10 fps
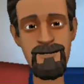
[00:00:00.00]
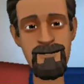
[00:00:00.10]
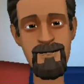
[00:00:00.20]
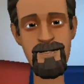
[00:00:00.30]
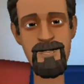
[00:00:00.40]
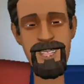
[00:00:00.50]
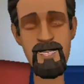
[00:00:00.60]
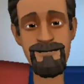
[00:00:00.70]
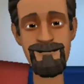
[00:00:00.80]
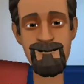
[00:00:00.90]
You have
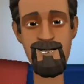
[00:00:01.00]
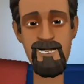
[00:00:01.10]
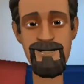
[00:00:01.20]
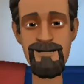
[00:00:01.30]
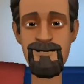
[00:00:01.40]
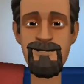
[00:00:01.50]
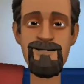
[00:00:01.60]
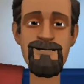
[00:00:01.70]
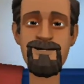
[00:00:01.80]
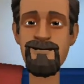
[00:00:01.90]
2Ds
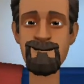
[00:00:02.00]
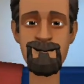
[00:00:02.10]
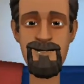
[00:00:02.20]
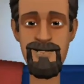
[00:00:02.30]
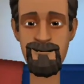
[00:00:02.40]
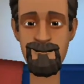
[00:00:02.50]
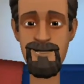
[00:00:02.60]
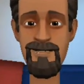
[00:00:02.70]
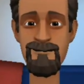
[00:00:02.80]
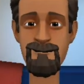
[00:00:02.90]
and
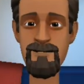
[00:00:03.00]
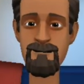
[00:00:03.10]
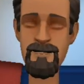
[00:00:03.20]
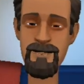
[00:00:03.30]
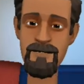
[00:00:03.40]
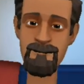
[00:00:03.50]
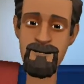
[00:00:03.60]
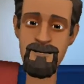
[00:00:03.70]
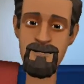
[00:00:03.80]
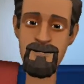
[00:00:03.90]
3Ds.
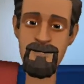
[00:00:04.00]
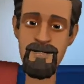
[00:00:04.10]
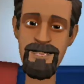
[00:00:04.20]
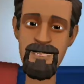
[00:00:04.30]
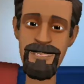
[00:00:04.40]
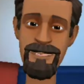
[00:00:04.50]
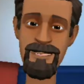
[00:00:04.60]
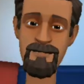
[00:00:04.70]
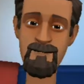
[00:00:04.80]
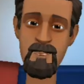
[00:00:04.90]
So
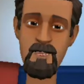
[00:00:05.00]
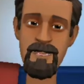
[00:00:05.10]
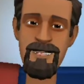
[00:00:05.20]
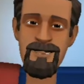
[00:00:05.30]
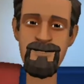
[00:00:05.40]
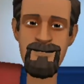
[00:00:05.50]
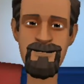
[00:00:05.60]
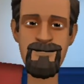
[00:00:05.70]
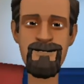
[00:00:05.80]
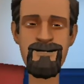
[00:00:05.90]
in this course,
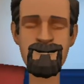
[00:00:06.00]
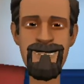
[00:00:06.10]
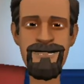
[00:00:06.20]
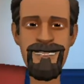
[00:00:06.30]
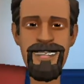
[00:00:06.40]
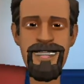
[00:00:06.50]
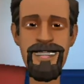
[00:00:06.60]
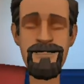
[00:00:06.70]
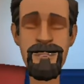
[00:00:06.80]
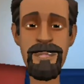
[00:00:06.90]
we are
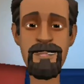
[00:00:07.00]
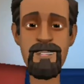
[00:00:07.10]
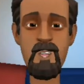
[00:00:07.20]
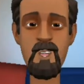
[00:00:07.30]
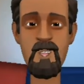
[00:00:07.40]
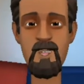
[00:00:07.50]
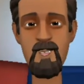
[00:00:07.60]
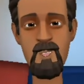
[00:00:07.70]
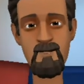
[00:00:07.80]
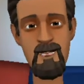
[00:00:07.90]
going to talk about
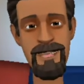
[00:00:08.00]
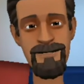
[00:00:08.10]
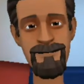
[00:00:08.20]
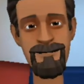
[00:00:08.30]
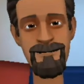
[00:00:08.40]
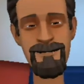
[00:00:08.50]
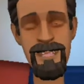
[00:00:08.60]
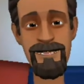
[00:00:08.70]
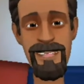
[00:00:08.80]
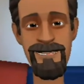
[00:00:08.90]
3D
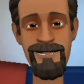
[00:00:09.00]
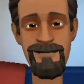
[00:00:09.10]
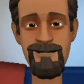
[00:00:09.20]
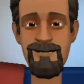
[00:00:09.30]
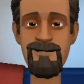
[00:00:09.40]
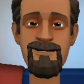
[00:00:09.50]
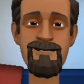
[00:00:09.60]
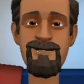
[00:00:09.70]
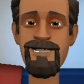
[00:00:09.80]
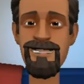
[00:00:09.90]
animation.
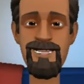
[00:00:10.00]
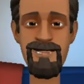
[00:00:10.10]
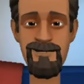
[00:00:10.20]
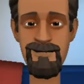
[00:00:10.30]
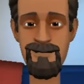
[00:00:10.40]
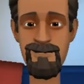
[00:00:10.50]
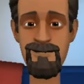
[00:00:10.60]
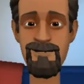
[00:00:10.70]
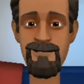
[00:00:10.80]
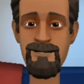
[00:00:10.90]
So
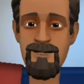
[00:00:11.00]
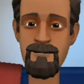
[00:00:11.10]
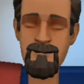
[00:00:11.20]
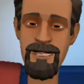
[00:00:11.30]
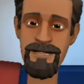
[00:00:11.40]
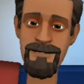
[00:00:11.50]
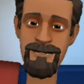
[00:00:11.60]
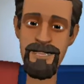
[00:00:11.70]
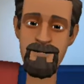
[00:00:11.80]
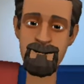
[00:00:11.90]
sit
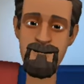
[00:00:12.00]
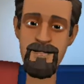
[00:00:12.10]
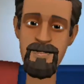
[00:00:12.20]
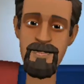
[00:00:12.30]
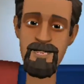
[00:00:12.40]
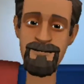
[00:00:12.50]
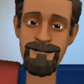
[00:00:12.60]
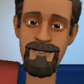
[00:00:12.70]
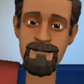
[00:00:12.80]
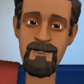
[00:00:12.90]
tight and
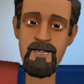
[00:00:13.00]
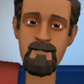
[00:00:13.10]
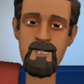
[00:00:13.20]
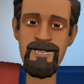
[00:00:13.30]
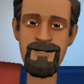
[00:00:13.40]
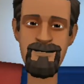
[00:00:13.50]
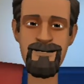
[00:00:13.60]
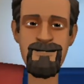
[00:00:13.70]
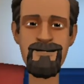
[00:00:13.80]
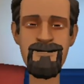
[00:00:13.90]
wait for us.
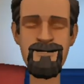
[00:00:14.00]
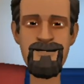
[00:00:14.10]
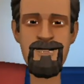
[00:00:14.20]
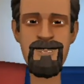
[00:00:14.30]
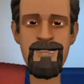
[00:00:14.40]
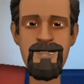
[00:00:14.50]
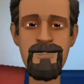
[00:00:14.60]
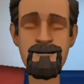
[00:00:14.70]
Thanks for it.